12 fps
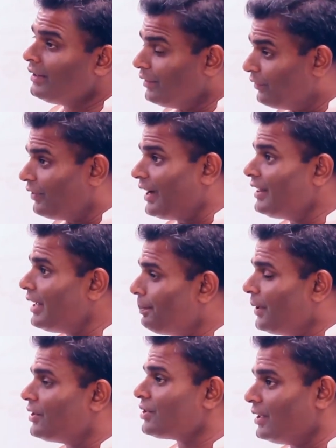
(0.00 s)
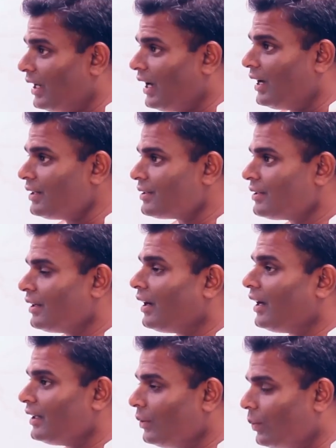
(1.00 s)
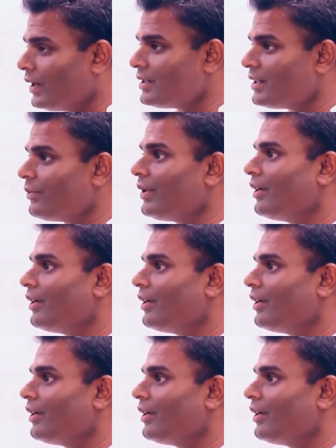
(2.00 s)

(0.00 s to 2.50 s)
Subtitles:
the 5 that pitched last are the ones that